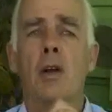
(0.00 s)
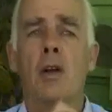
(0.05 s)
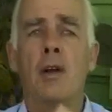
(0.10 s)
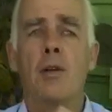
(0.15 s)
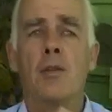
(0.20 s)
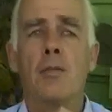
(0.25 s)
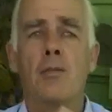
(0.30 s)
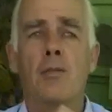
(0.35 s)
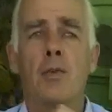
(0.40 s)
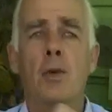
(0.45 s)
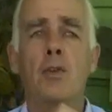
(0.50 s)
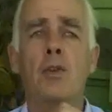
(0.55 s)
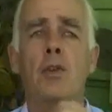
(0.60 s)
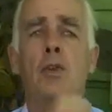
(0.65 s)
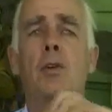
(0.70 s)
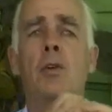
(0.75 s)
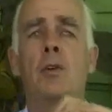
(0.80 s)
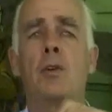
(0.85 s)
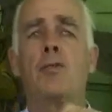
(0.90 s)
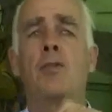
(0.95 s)

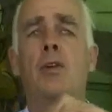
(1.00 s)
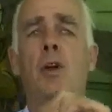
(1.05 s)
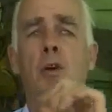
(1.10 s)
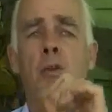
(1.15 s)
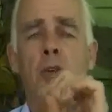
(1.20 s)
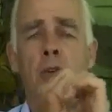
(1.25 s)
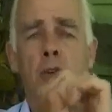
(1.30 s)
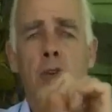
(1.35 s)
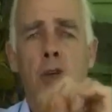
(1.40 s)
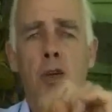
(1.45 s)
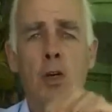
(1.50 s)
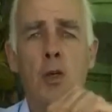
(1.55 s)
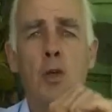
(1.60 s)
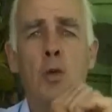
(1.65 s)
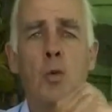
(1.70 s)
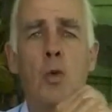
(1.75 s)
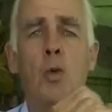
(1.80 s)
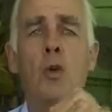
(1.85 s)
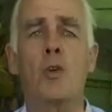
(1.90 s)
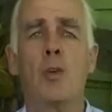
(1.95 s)
vortical flow, this
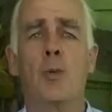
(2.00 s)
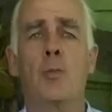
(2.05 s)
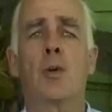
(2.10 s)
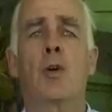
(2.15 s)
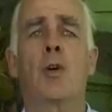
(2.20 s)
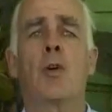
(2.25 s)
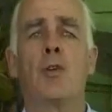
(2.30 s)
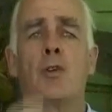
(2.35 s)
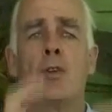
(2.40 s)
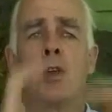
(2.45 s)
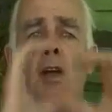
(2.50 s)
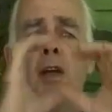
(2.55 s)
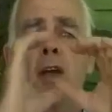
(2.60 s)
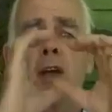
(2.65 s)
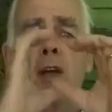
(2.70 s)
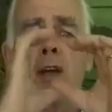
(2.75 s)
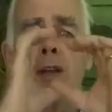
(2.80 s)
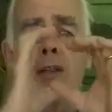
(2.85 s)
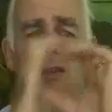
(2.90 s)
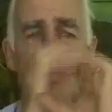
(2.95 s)
cold water, because
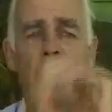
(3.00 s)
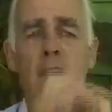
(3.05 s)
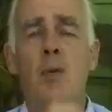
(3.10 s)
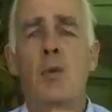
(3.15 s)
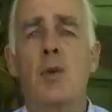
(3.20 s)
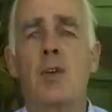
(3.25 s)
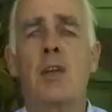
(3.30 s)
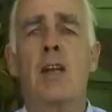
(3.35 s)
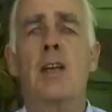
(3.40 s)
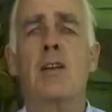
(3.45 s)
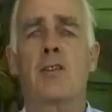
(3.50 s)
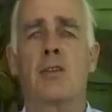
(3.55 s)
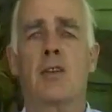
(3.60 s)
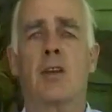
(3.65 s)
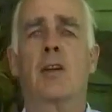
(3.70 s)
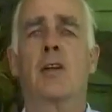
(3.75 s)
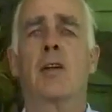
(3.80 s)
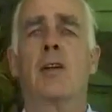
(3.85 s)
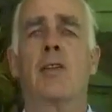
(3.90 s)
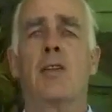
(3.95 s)
they were
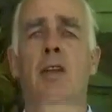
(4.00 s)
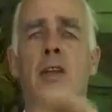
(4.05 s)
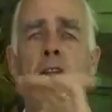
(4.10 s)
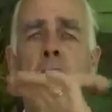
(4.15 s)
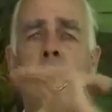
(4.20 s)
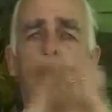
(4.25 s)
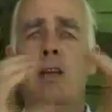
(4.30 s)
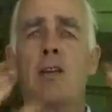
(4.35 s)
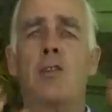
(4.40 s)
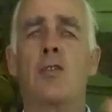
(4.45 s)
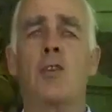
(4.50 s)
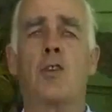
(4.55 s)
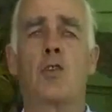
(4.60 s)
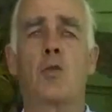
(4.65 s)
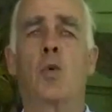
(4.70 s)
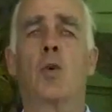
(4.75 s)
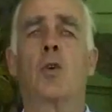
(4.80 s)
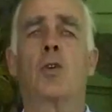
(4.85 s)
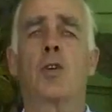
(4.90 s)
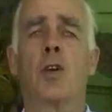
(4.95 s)
denser than the
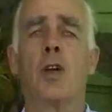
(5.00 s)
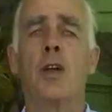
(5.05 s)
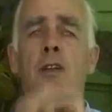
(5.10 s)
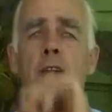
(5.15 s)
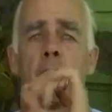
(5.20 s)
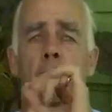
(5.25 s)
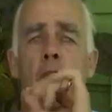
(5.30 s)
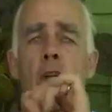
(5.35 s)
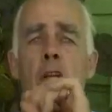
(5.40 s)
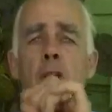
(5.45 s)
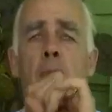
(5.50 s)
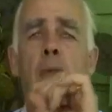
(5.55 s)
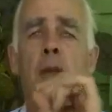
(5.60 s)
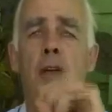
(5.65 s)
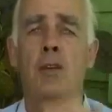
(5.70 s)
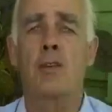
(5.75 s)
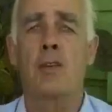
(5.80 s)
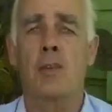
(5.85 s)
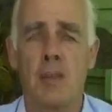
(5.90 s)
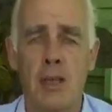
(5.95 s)
densest water, and the only
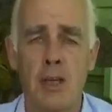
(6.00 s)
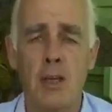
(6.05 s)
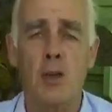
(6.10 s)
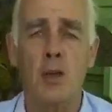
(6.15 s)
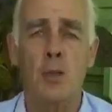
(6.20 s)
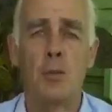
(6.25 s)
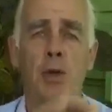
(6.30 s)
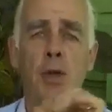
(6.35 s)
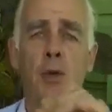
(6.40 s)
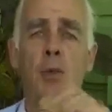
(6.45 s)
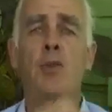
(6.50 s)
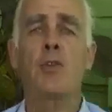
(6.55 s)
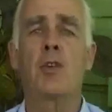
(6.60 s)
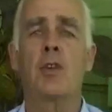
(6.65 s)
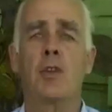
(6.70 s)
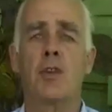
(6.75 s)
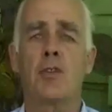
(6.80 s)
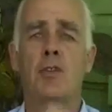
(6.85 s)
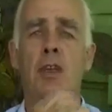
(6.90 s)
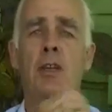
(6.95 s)
place that they could be
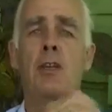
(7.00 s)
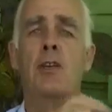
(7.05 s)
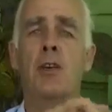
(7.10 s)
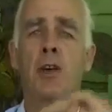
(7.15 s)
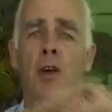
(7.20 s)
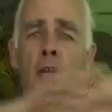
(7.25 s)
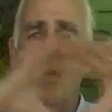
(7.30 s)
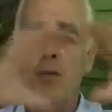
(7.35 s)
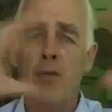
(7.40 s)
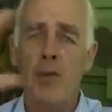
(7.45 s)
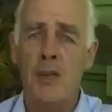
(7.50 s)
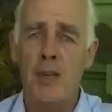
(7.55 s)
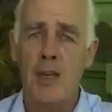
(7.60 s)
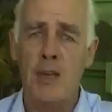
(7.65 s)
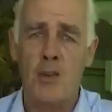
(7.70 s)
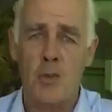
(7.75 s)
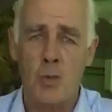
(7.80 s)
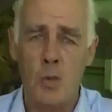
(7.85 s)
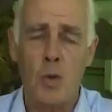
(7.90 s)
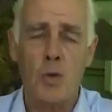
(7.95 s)
was in the center of the
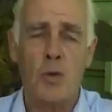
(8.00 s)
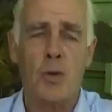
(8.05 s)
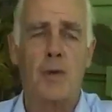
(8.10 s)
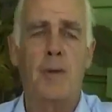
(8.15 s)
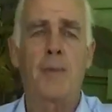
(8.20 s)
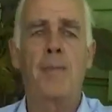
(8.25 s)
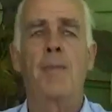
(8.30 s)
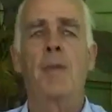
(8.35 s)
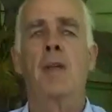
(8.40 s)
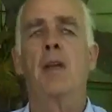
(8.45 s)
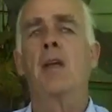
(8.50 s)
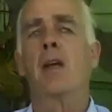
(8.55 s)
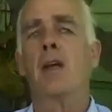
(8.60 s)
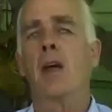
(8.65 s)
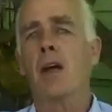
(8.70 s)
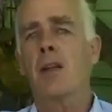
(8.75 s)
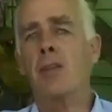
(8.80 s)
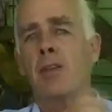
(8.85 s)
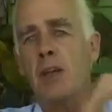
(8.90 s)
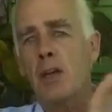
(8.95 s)
dense water.
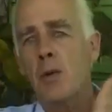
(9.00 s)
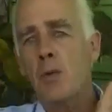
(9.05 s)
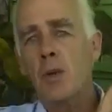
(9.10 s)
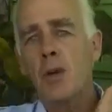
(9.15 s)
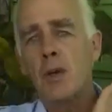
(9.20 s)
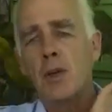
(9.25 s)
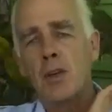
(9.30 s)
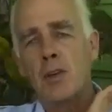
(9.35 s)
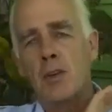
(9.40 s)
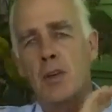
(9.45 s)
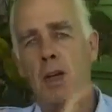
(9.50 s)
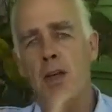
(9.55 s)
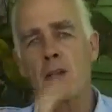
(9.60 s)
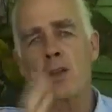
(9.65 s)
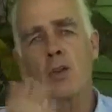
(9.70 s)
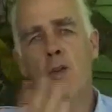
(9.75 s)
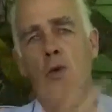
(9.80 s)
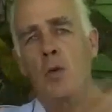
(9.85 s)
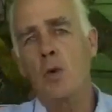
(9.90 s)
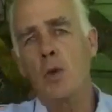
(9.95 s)
And they were
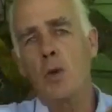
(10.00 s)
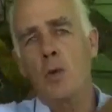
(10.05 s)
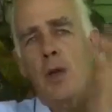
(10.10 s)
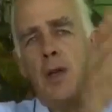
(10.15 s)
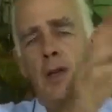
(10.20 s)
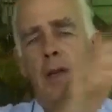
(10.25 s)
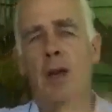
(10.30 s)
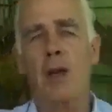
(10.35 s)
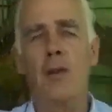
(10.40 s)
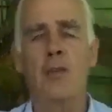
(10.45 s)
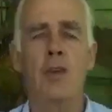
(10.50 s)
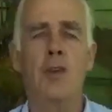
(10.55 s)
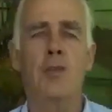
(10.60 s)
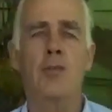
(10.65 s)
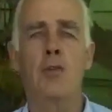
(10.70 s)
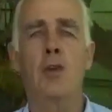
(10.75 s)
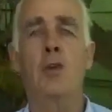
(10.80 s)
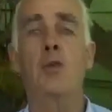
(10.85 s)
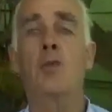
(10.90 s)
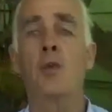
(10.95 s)
conducted all the way down
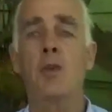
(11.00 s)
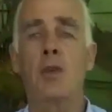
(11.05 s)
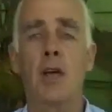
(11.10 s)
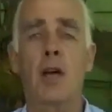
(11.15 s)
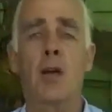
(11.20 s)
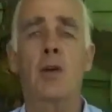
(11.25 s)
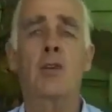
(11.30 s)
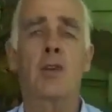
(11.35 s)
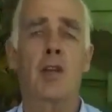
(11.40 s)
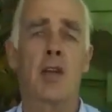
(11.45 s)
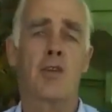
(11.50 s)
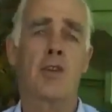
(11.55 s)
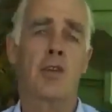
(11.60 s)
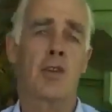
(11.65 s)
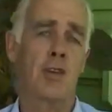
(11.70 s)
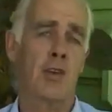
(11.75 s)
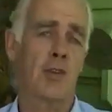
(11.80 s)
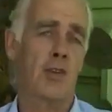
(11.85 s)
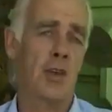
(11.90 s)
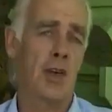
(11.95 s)
these flumes without
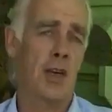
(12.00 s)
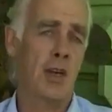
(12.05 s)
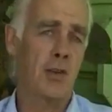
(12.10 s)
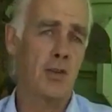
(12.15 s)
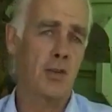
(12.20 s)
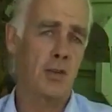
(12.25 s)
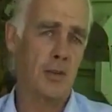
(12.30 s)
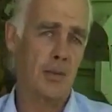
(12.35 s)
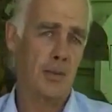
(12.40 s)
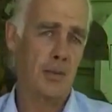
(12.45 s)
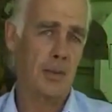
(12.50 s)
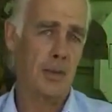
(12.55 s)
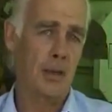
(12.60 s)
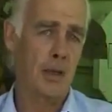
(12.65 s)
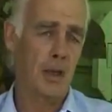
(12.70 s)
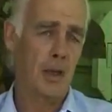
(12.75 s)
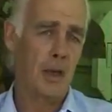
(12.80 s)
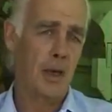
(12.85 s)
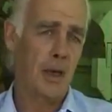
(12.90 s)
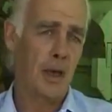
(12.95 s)
touching the sides.
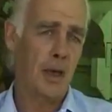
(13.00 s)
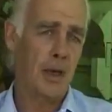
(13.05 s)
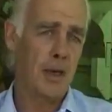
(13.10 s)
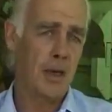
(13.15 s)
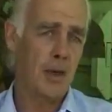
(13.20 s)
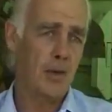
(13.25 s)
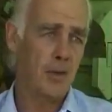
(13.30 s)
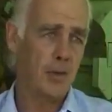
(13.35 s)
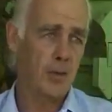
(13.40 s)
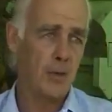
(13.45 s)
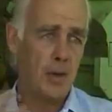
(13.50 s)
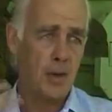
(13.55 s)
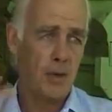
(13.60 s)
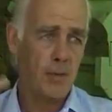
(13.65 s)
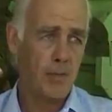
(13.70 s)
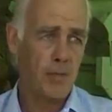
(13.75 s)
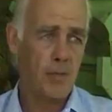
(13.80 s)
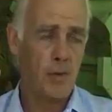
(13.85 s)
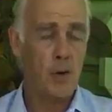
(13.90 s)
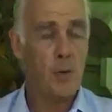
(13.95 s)
And his
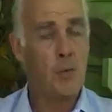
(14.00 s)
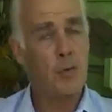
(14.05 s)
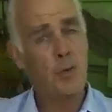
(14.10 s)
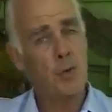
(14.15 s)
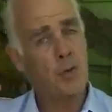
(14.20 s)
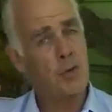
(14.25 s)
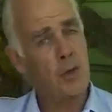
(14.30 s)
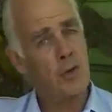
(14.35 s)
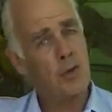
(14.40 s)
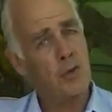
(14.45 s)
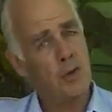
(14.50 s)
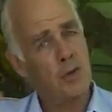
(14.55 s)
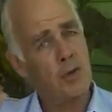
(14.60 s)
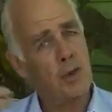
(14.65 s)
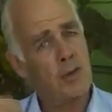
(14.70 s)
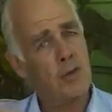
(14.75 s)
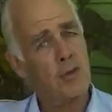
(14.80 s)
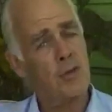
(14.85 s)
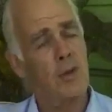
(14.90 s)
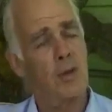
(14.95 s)
flumes were so
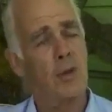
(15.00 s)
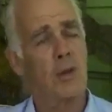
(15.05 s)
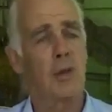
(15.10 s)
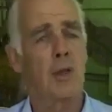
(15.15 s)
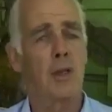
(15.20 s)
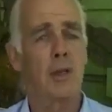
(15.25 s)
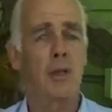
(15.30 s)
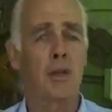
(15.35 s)
successful